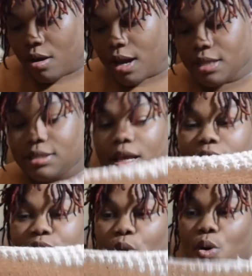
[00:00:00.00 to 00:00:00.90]
right?
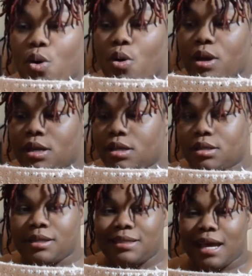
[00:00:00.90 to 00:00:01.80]
So
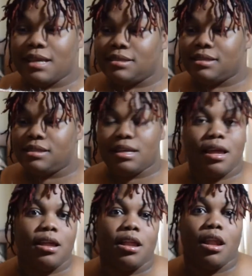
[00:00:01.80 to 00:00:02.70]
the size this
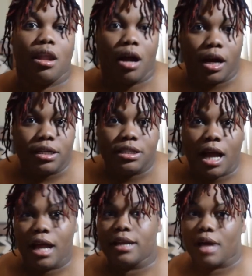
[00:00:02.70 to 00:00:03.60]
is large,
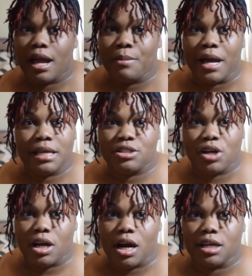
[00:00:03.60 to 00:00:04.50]
and I'm an
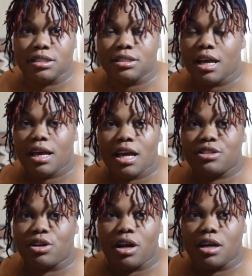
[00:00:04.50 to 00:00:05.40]
extra large,
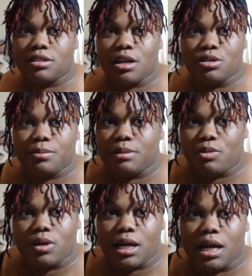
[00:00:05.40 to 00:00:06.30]
a little bit
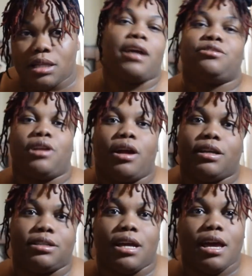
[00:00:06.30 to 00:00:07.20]
more than that, extra
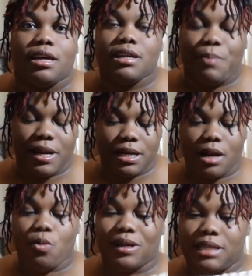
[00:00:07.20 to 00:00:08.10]
large, depending
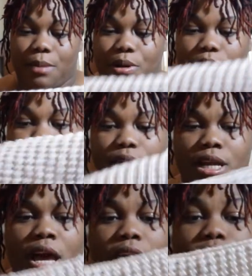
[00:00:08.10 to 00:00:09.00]
on what type of
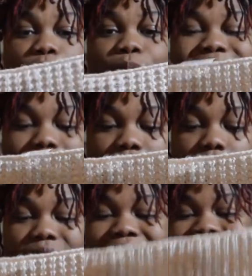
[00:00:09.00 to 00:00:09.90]
clothing. So me say large,